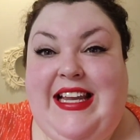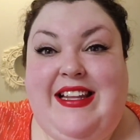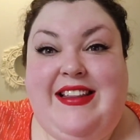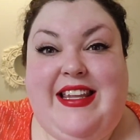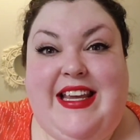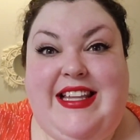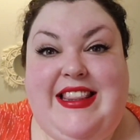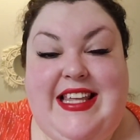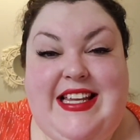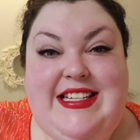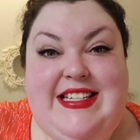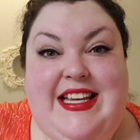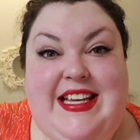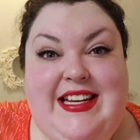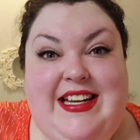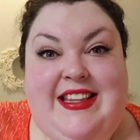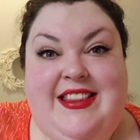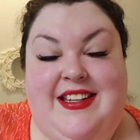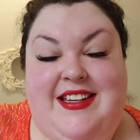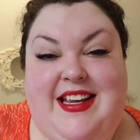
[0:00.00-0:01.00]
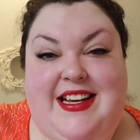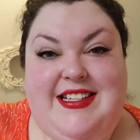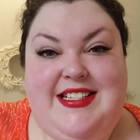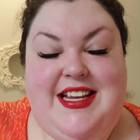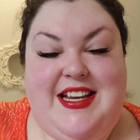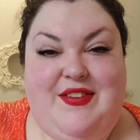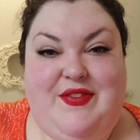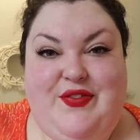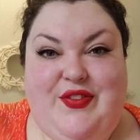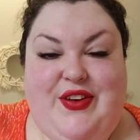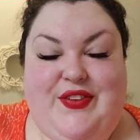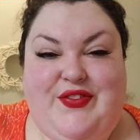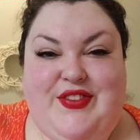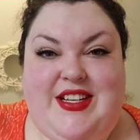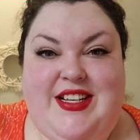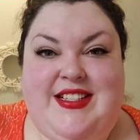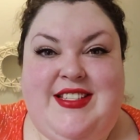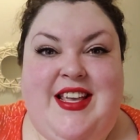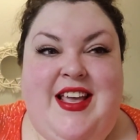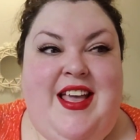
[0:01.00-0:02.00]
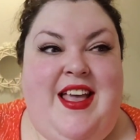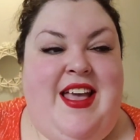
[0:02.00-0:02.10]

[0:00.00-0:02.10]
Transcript: eat like they did in the 1950s.